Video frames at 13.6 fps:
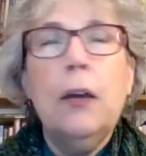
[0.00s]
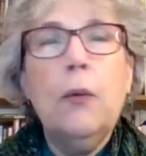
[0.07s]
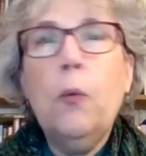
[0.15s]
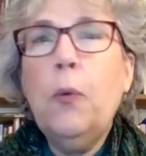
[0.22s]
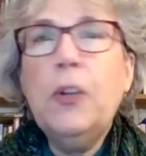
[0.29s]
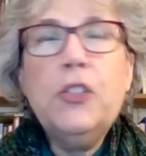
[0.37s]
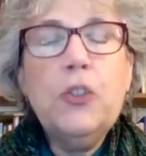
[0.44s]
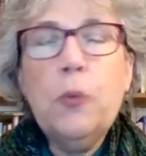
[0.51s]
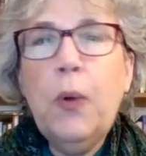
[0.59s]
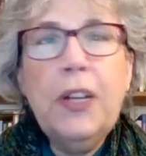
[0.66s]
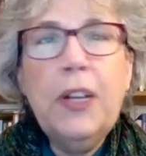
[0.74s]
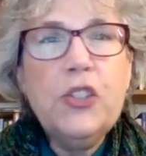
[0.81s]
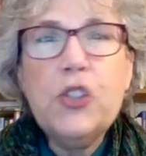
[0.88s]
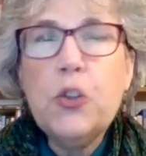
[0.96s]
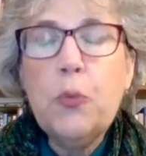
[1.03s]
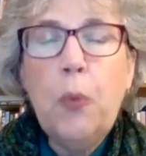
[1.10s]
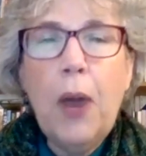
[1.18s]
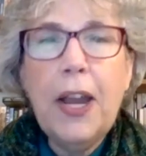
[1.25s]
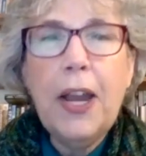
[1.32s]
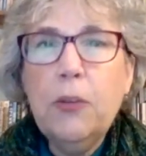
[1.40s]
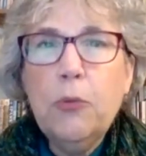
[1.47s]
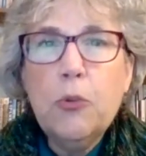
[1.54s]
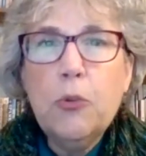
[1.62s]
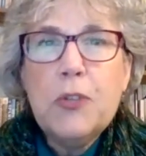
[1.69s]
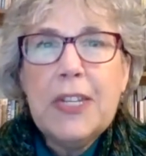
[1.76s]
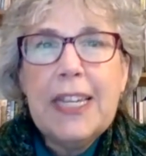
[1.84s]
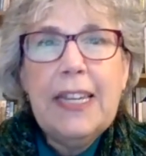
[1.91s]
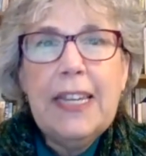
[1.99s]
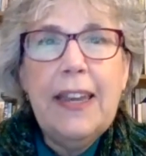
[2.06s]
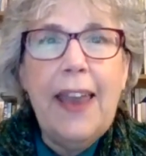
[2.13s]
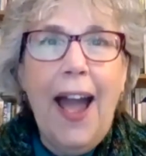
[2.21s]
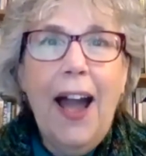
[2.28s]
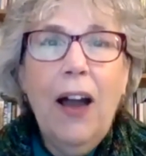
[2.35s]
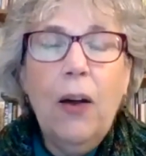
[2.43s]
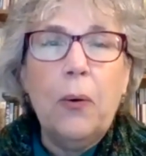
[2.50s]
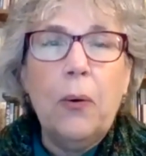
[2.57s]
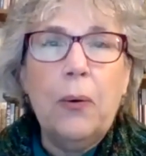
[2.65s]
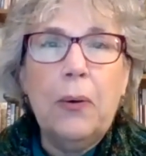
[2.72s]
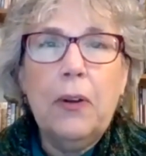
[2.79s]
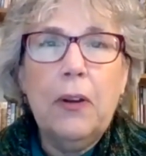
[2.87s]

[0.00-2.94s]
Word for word: what what is your writing routine now